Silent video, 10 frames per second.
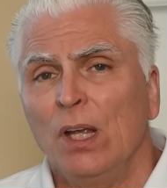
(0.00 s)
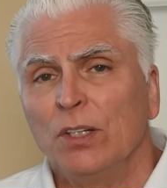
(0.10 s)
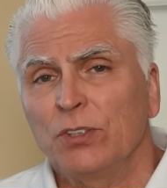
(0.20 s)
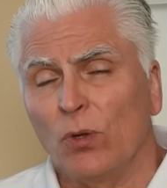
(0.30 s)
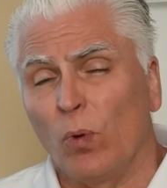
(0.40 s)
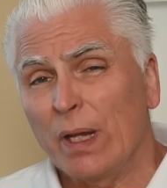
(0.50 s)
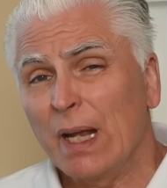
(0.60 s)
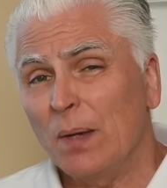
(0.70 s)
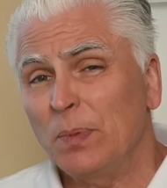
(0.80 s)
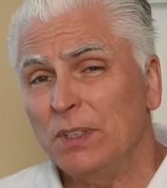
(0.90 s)
So what
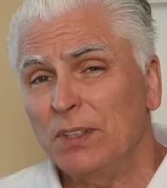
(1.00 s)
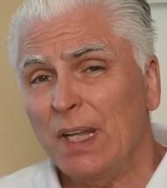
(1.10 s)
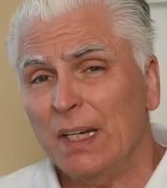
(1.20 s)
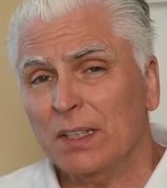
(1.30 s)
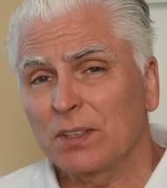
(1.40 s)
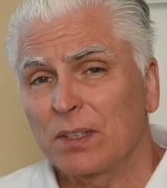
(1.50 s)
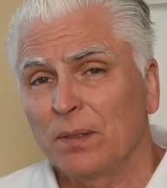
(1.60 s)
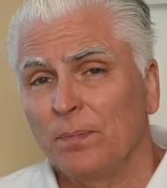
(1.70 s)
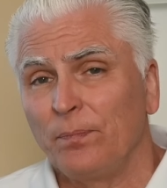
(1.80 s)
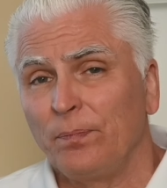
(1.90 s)
happens next?
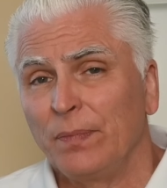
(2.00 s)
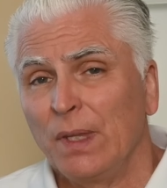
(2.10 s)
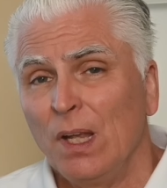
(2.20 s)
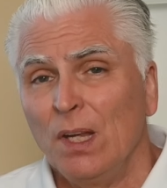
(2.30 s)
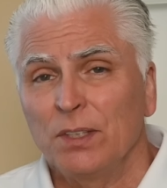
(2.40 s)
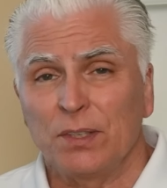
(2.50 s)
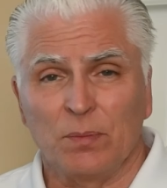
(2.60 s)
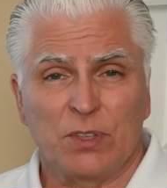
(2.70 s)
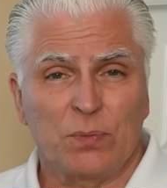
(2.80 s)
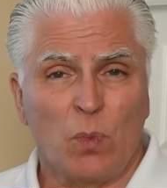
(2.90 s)

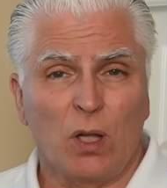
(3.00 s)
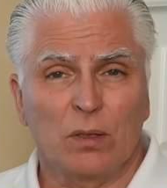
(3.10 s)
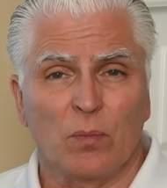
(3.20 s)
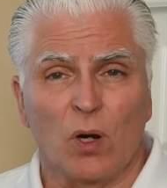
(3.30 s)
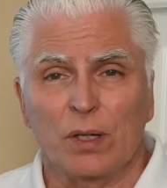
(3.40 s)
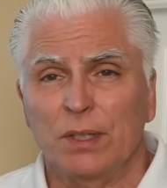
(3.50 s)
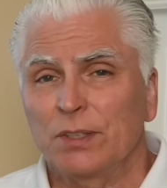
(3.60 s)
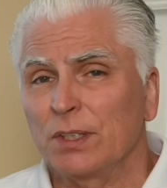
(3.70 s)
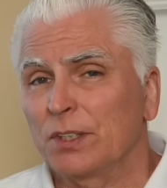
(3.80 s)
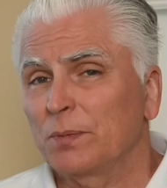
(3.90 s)
Some smaller
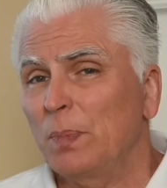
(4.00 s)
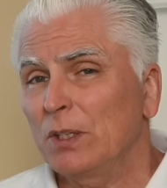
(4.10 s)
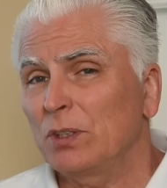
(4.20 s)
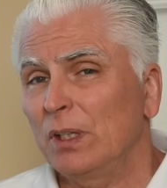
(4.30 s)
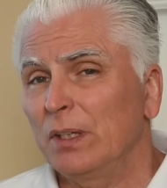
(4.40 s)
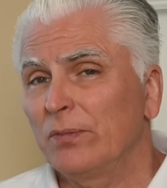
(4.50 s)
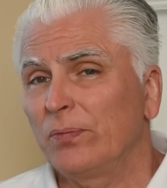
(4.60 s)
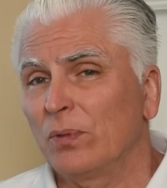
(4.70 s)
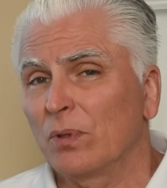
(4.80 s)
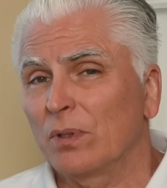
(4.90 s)
markets, especially in
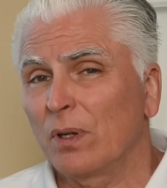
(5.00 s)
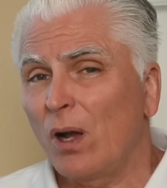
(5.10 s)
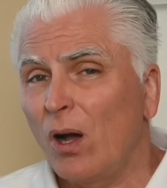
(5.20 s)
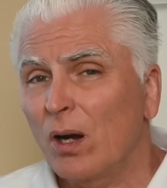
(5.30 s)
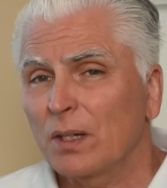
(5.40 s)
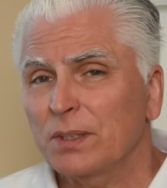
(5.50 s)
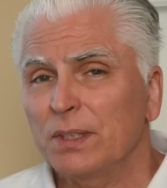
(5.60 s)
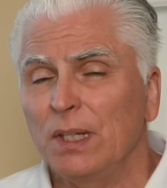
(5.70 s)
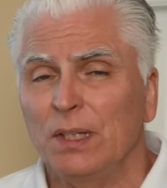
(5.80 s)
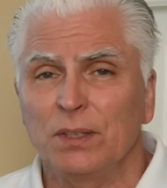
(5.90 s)
Florida, are
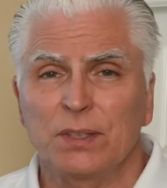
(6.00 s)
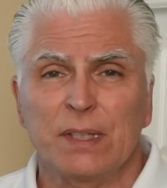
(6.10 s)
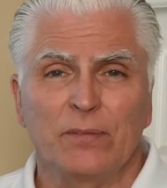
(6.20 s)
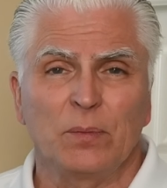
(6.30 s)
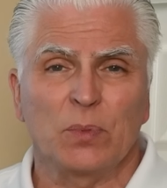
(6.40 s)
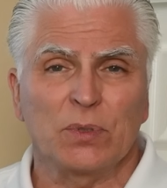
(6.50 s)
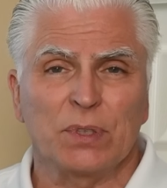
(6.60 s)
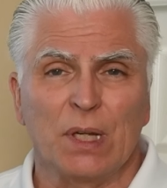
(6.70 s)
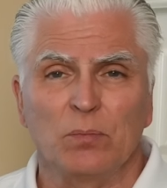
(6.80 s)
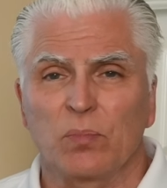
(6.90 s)
seeing
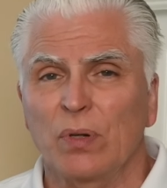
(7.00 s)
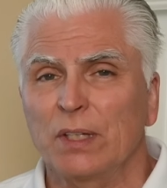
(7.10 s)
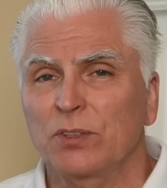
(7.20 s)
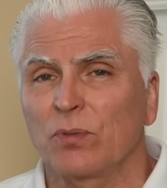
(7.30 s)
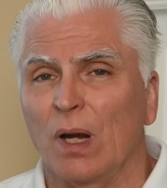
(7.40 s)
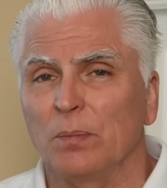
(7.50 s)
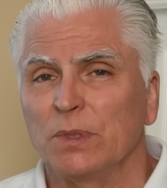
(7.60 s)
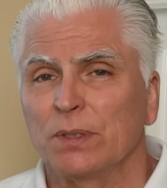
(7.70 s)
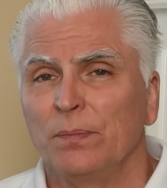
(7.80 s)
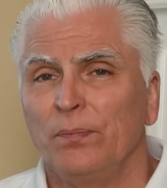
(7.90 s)
7% price
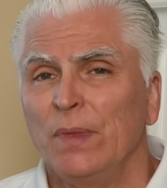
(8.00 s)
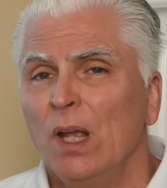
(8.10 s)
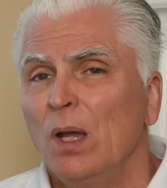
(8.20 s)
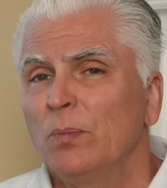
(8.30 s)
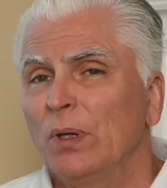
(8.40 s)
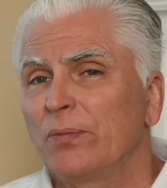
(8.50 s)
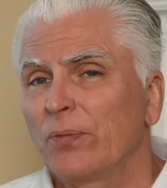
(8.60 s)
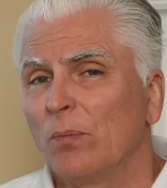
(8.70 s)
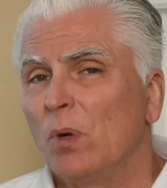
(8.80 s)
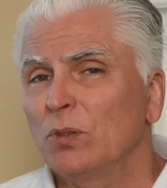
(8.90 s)
drops. But
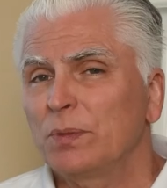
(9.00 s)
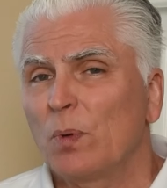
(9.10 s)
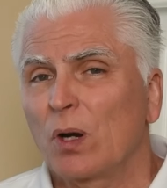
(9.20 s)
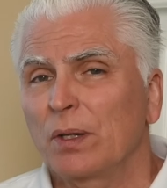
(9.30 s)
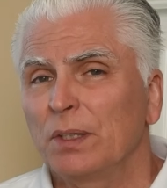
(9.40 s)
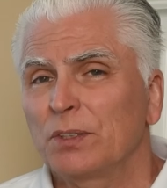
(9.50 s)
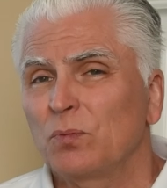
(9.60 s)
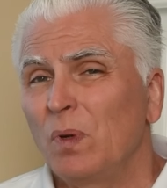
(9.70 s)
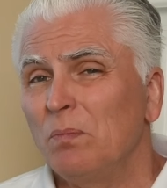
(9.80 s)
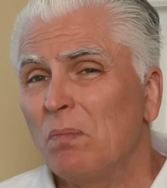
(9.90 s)
for most
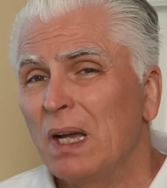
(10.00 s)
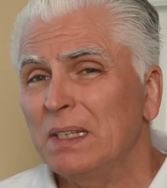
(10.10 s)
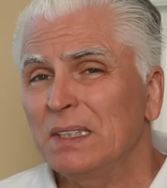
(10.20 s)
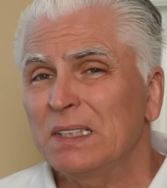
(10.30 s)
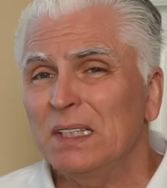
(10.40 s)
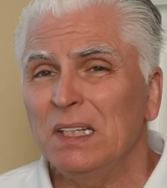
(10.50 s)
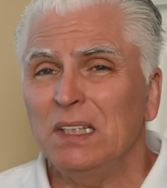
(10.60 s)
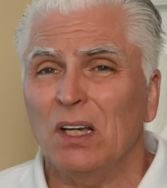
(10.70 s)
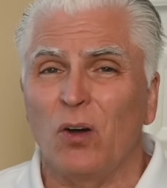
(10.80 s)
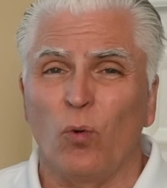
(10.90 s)
markets, we might
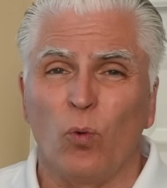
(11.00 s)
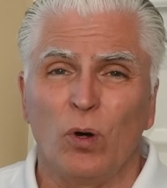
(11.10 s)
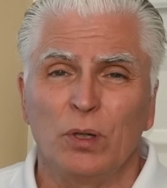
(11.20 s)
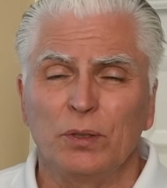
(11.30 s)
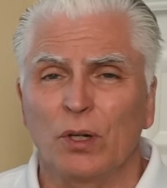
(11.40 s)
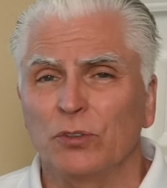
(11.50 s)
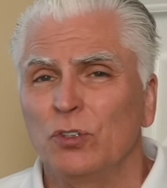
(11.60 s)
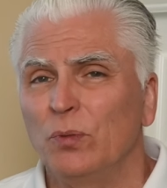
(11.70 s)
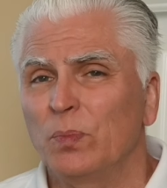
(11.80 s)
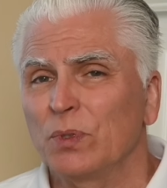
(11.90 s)
see a 1 or
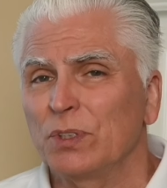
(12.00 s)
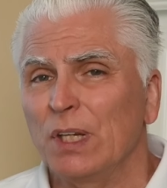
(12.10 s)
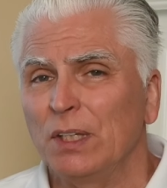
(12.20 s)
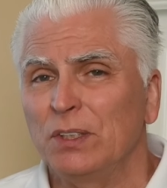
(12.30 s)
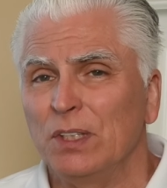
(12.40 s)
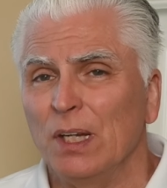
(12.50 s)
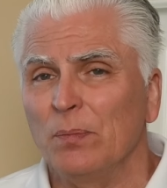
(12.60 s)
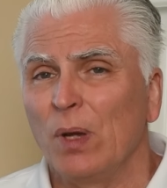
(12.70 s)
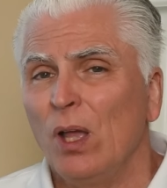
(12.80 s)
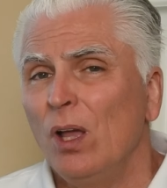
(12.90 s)
2%
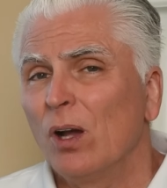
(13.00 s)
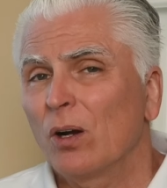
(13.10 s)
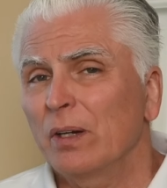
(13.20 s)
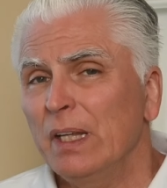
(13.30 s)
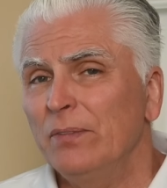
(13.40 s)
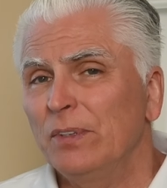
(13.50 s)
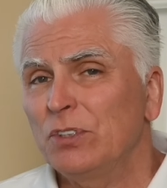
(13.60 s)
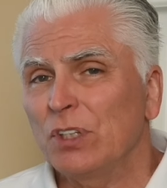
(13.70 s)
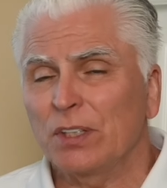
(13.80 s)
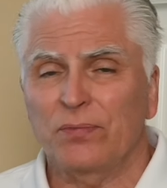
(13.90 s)
dip, or even
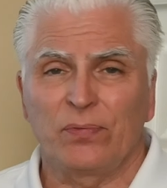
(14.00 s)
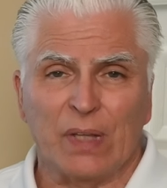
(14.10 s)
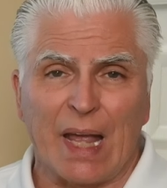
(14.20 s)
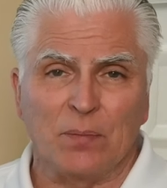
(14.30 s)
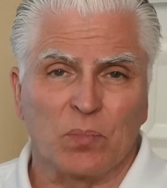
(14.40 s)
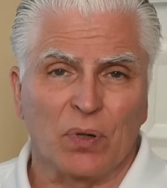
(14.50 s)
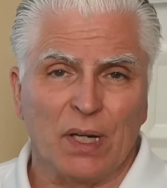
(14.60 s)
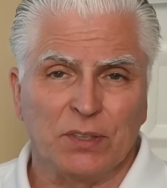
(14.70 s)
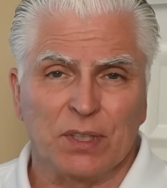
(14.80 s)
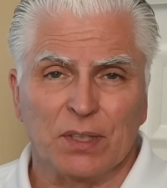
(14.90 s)
just flat
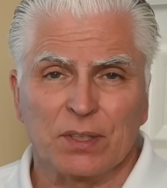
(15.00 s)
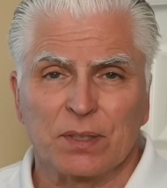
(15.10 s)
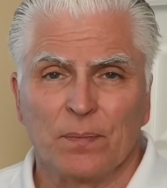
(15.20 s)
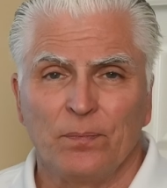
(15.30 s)
prices.